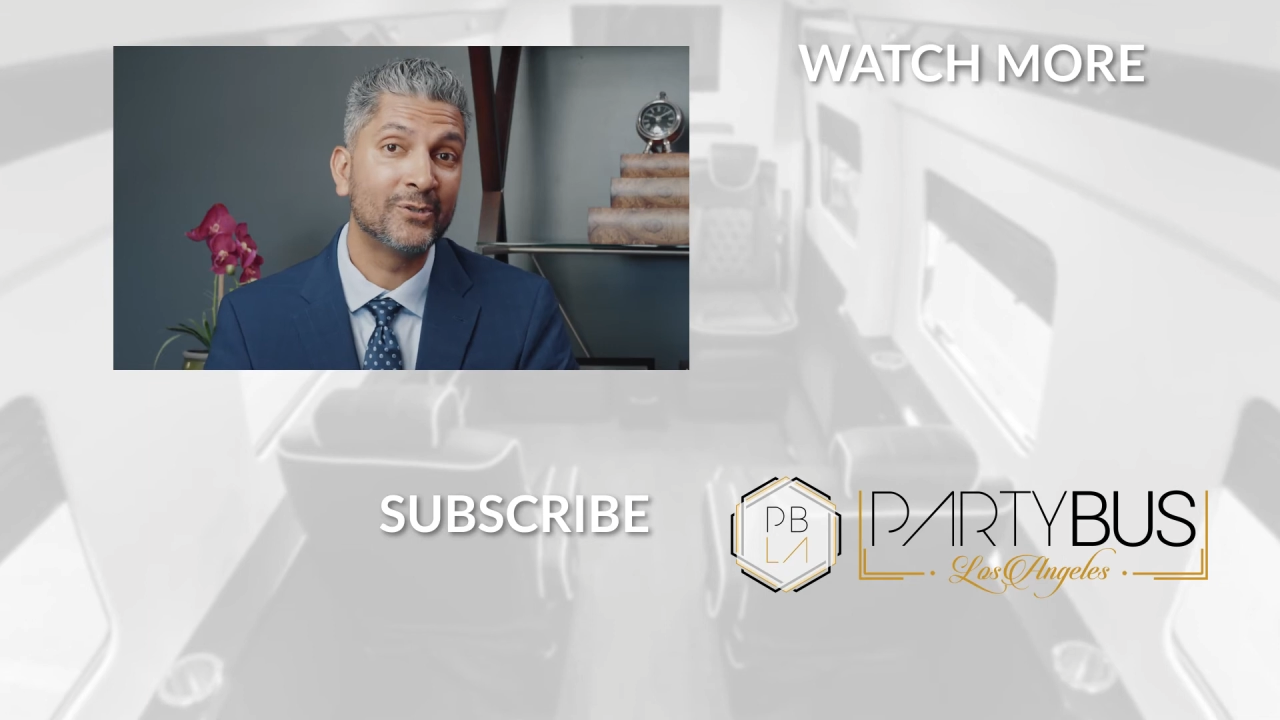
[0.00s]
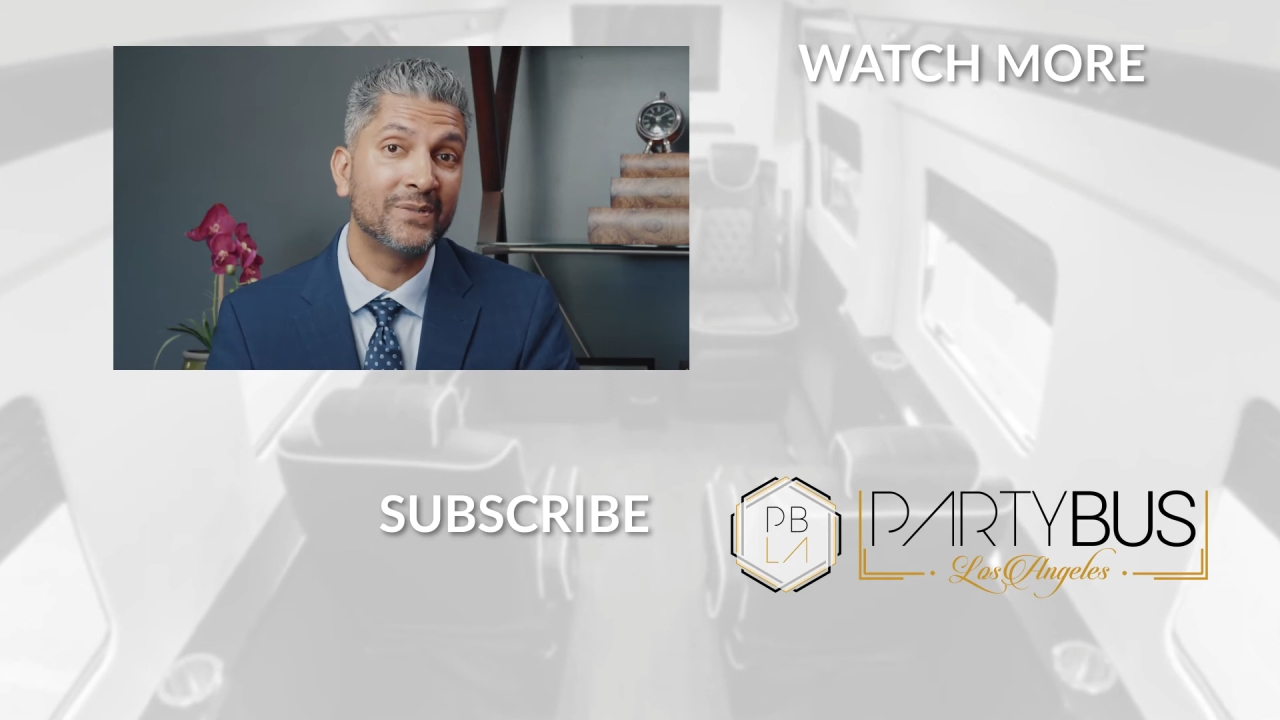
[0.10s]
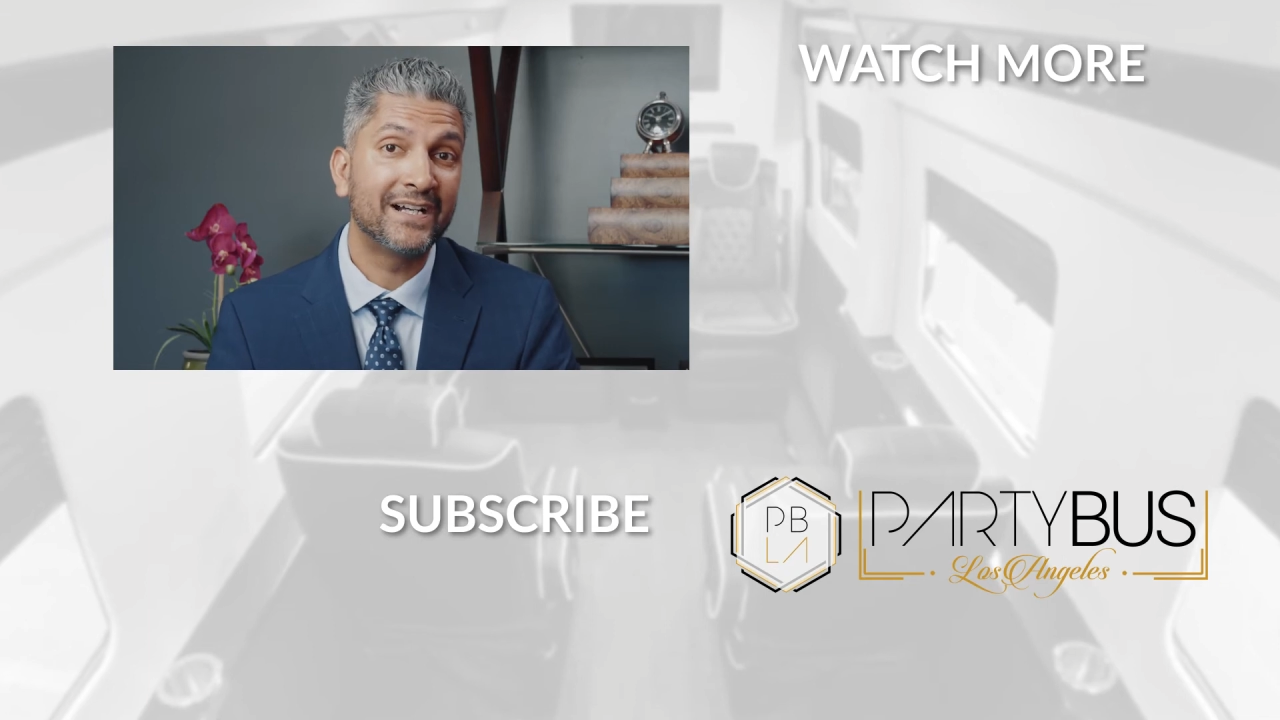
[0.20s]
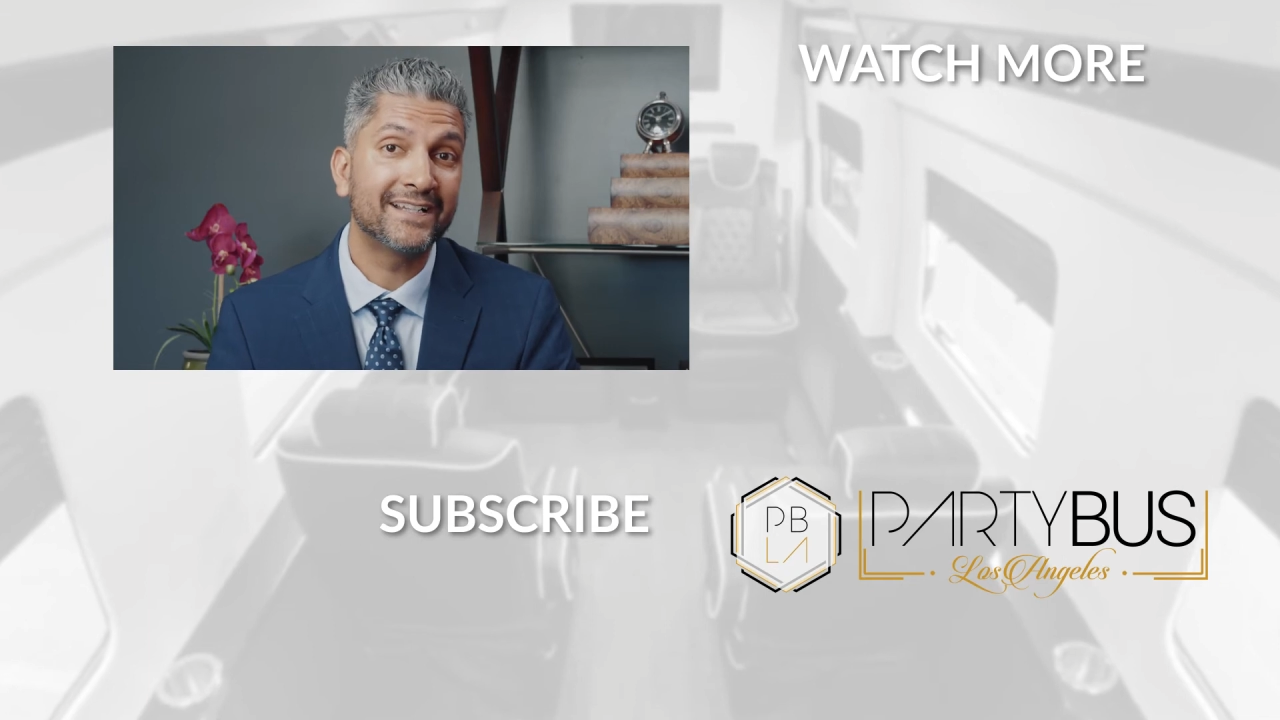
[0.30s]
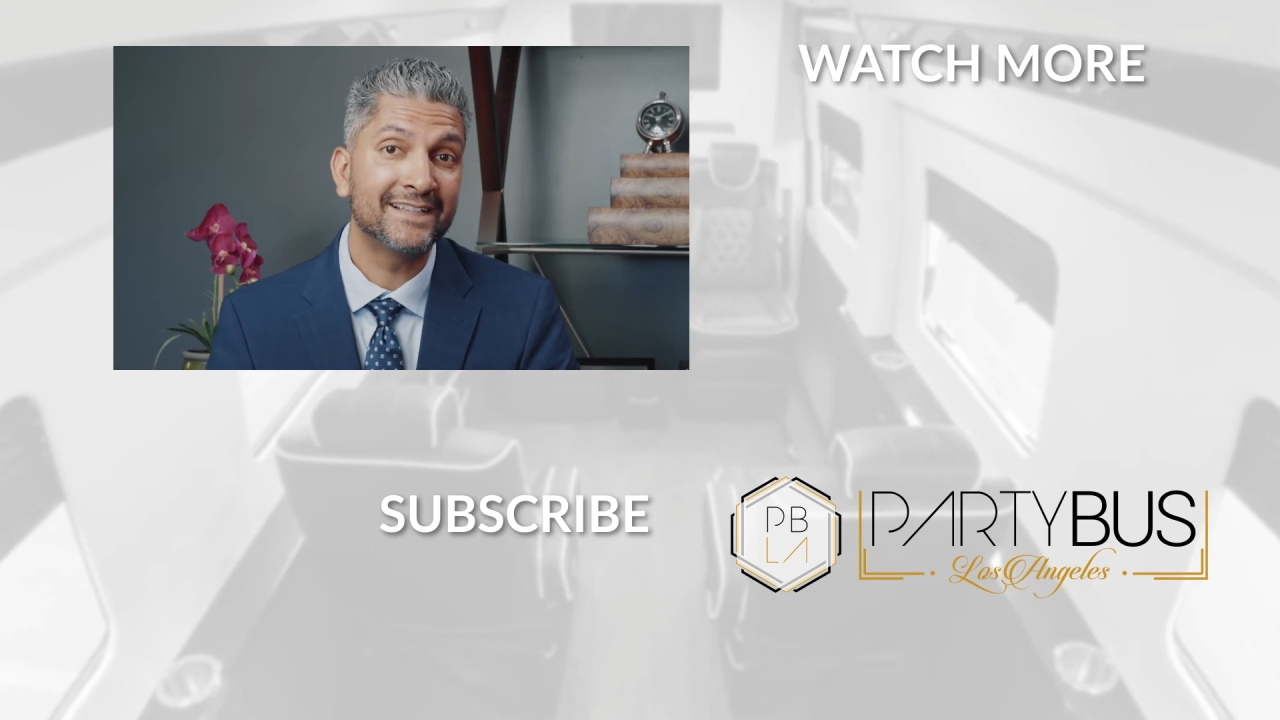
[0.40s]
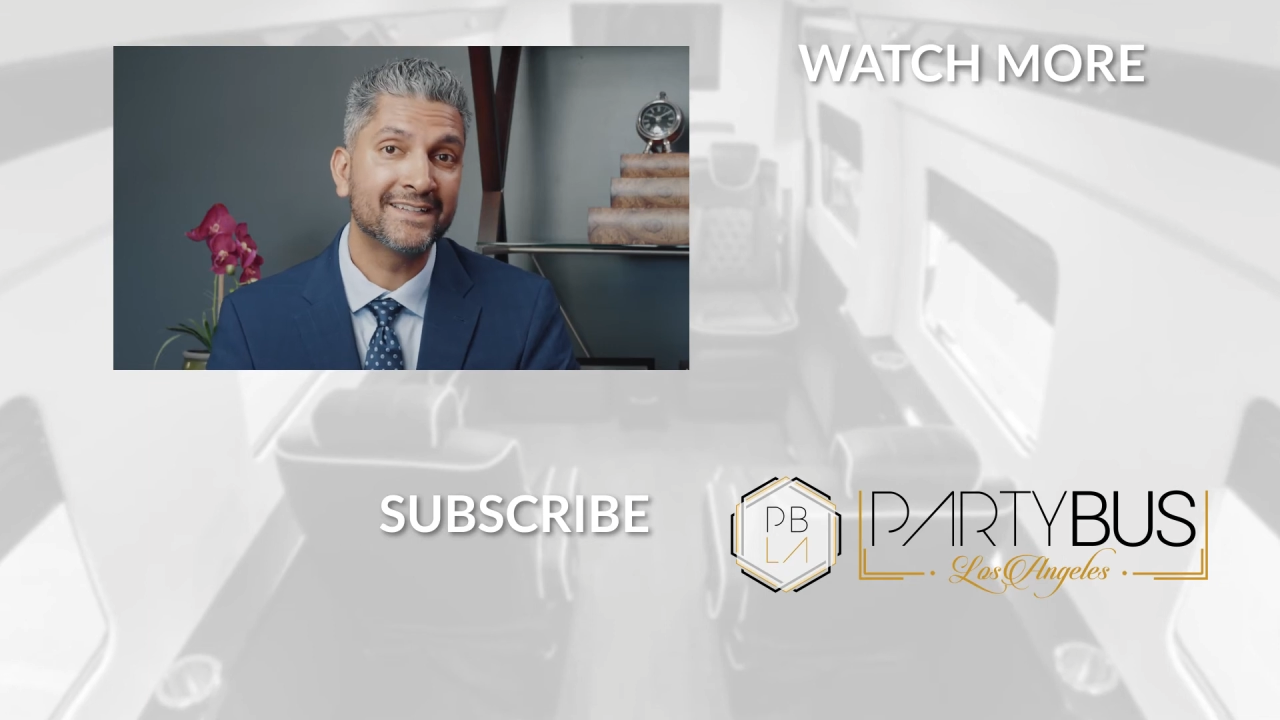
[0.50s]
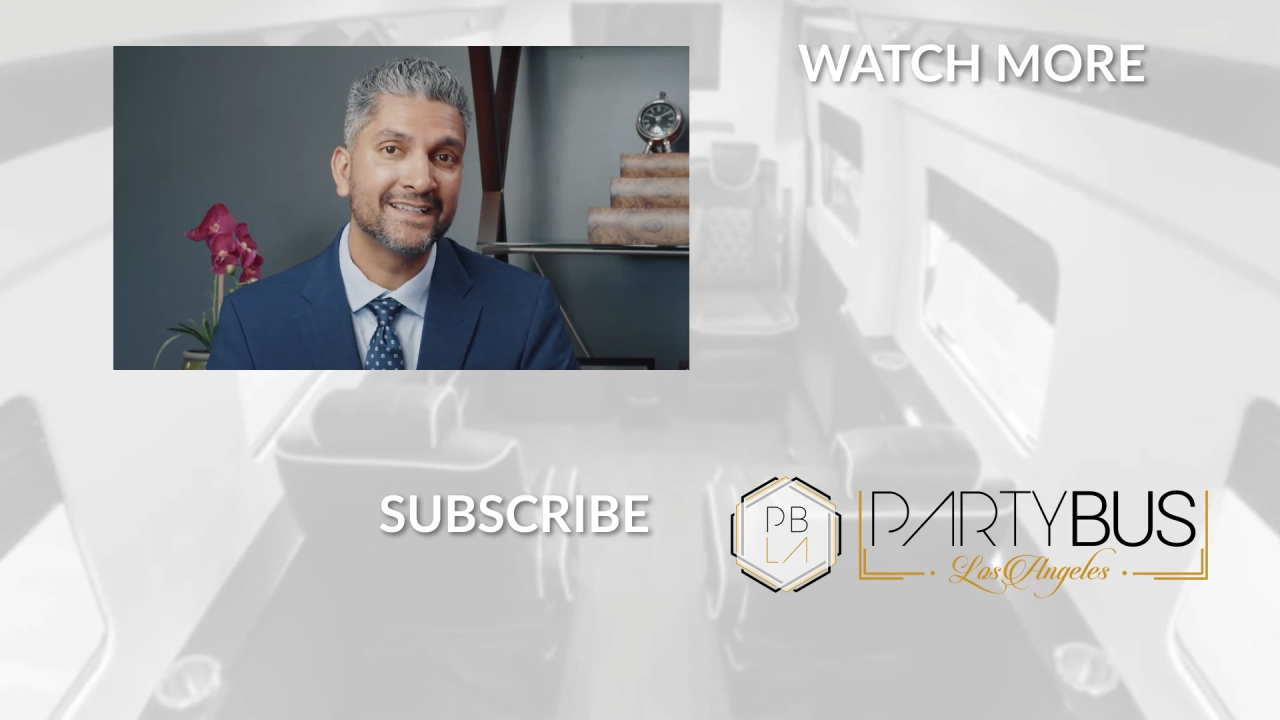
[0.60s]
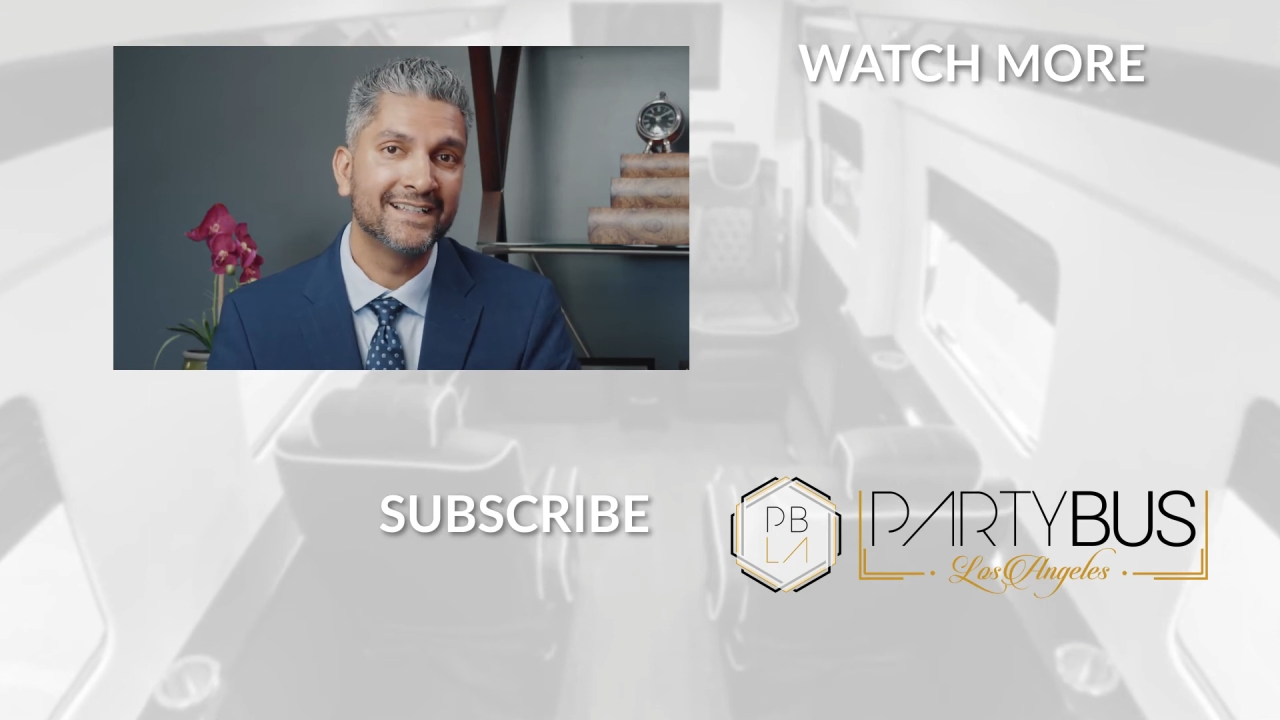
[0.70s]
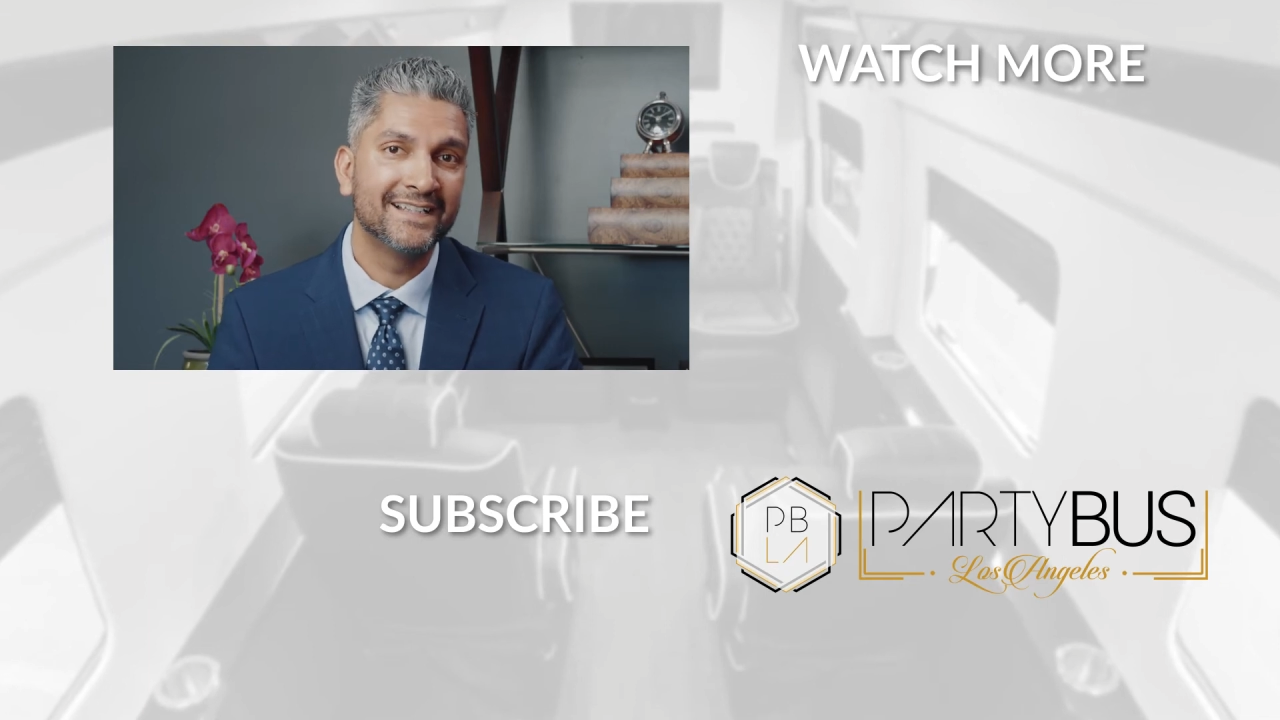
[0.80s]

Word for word: about us,